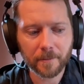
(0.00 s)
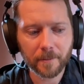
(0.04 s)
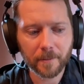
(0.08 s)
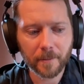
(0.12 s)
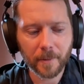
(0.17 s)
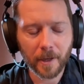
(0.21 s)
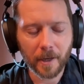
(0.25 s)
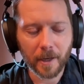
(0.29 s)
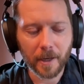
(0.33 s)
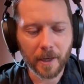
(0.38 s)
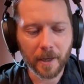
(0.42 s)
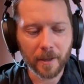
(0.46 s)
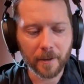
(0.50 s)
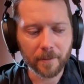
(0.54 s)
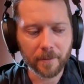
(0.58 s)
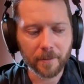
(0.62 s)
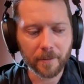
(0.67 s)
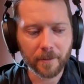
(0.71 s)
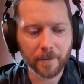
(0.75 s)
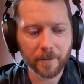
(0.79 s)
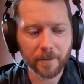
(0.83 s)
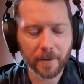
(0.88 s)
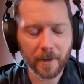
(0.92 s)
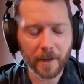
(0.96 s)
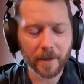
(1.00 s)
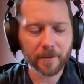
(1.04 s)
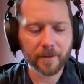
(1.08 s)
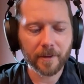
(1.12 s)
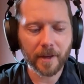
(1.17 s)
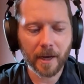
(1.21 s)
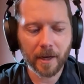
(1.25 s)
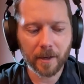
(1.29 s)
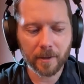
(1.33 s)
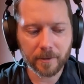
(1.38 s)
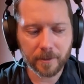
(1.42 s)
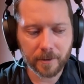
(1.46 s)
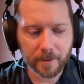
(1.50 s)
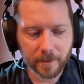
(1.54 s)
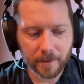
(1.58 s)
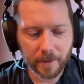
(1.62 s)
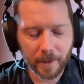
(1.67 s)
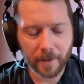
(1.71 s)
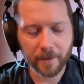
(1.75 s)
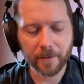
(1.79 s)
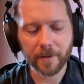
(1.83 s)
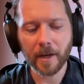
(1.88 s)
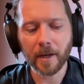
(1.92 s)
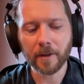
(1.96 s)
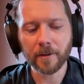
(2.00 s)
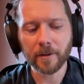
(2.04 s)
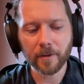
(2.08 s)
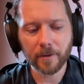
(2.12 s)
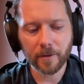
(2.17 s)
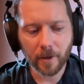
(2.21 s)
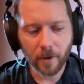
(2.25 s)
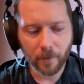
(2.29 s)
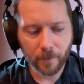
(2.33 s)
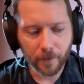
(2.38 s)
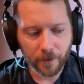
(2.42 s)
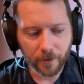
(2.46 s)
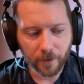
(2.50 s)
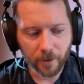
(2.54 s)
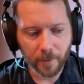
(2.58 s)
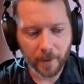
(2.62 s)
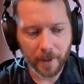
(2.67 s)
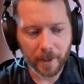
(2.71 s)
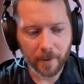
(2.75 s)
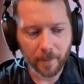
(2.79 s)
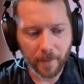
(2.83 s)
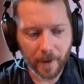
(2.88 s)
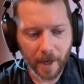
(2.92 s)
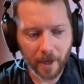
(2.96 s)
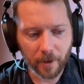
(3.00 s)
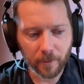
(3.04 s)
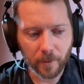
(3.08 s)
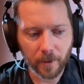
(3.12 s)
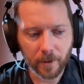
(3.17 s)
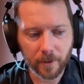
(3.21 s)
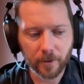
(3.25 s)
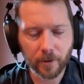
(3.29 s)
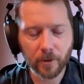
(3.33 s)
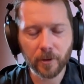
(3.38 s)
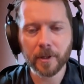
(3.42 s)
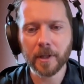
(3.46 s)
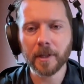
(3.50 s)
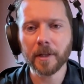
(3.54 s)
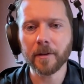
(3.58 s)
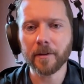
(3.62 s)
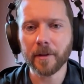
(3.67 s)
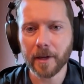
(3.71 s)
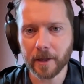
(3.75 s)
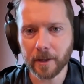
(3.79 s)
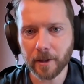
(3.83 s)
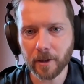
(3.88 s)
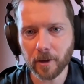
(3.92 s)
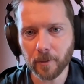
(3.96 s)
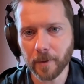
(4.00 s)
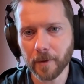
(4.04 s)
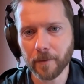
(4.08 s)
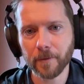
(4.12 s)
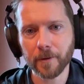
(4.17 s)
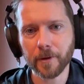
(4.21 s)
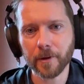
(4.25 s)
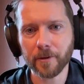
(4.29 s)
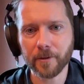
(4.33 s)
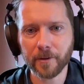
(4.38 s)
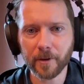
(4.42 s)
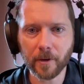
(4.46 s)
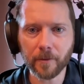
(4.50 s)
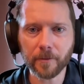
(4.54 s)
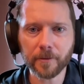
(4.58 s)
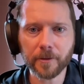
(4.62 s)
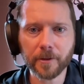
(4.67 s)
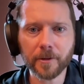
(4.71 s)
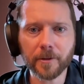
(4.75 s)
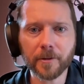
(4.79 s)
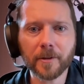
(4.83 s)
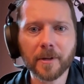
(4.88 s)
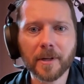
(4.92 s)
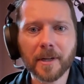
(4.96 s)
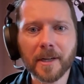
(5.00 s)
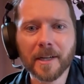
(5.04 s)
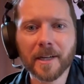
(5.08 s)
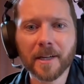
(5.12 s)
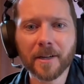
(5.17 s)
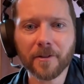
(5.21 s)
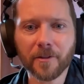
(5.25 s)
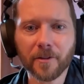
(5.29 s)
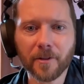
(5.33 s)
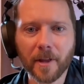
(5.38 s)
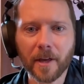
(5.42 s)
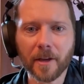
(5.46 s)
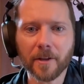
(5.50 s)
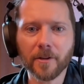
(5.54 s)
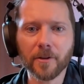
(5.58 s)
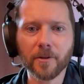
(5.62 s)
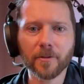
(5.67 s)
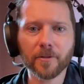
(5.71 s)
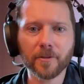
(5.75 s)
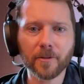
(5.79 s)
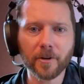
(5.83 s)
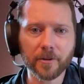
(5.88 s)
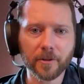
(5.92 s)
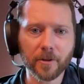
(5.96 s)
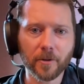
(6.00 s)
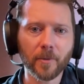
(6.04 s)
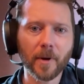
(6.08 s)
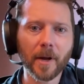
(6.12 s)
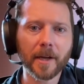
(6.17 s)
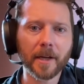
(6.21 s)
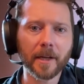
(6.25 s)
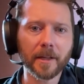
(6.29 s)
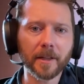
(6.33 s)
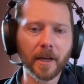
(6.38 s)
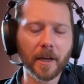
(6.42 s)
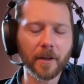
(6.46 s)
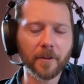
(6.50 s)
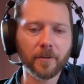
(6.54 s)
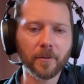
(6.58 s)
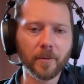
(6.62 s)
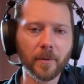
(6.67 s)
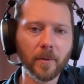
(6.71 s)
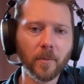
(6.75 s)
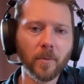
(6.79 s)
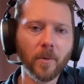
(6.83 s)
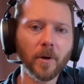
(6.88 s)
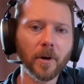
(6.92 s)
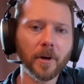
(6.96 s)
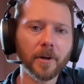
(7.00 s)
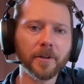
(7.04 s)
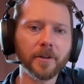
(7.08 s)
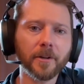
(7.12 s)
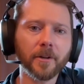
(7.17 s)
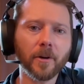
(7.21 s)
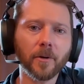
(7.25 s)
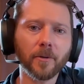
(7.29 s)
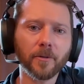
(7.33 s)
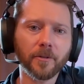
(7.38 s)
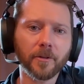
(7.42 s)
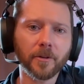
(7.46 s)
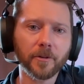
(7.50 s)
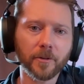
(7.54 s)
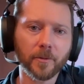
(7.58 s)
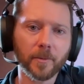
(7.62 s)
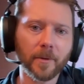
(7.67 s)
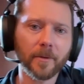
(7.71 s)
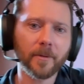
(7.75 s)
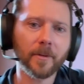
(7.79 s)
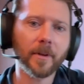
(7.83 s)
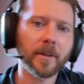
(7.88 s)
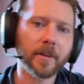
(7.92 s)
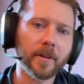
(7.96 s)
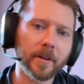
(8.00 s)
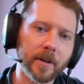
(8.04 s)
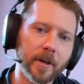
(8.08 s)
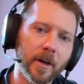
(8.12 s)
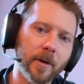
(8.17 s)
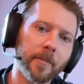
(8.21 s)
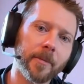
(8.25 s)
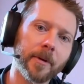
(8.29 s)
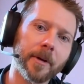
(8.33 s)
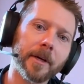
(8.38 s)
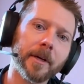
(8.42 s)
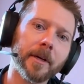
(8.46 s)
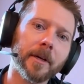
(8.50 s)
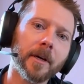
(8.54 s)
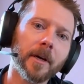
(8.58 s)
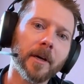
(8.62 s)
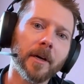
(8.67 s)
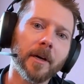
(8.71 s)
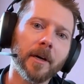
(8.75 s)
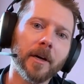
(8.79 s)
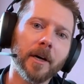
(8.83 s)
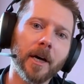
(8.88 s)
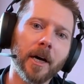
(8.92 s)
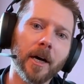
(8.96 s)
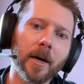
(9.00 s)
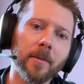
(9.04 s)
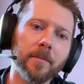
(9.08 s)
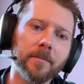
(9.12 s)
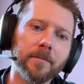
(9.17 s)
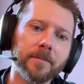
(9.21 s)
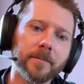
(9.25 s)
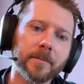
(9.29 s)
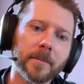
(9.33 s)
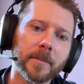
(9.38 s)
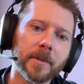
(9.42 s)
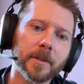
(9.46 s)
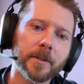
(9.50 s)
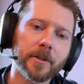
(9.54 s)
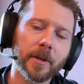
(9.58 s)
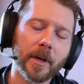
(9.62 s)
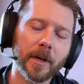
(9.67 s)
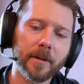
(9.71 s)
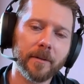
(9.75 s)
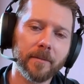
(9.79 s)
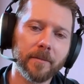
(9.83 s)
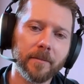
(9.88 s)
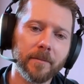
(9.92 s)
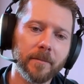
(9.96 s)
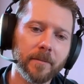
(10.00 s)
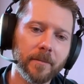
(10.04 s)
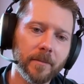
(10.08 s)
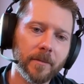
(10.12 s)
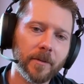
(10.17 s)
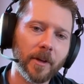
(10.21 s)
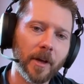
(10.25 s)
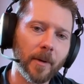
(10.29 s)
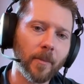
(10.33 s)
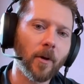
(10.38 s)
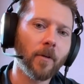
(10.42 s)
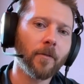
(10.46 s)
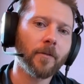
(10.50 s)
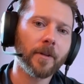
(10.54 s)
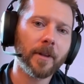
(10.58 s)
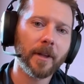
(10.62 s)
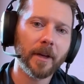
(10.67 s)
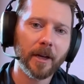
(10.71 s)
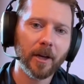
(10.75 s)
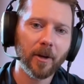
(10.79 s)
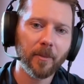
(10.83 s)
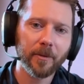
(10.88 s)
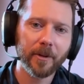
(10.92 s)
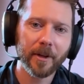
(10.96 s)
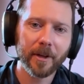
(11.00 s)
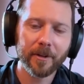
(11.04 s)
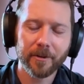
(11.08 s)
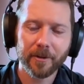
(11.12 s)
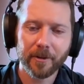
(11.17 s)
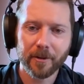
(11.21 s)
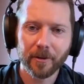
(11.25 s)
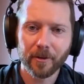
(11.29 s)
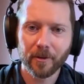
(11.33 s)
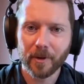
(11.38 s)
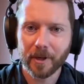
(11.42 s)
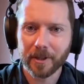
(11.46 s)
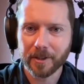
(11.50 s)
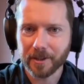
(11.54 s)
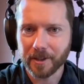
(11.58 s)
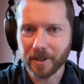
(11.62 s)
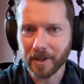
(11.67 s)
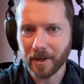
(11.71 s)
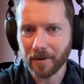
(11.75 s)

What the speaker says: it sounded selfish to me in the past, but you need to take a little bit for yourself too, so that you start to recognize the reward and you don't start to resent the company. So Sam, hopefully that helps answer your question.